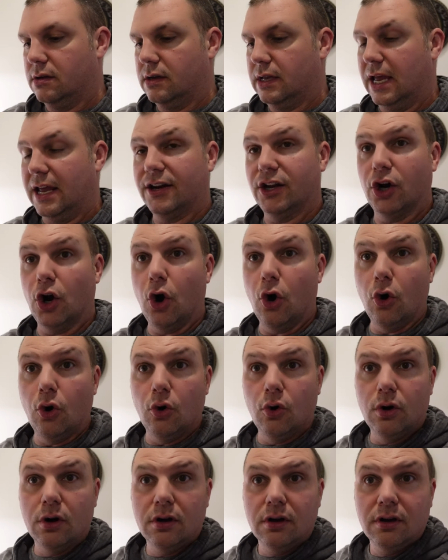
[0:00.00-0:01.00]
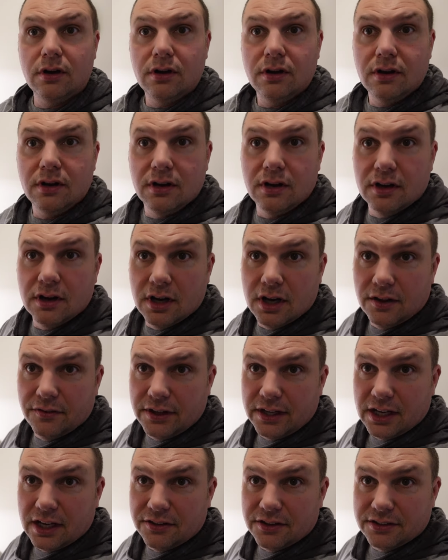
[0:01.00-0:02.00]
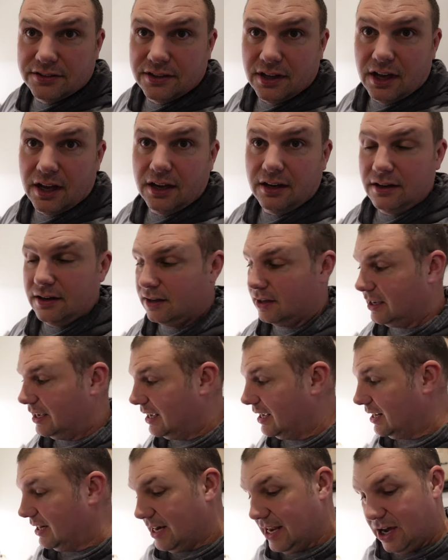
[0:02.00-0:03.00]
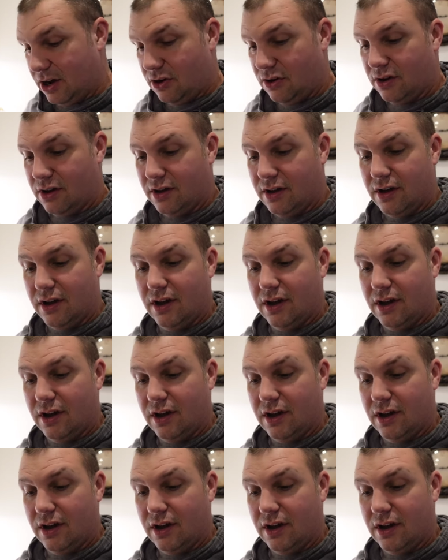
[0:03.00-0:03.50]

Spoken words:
and an O on the other side. Now,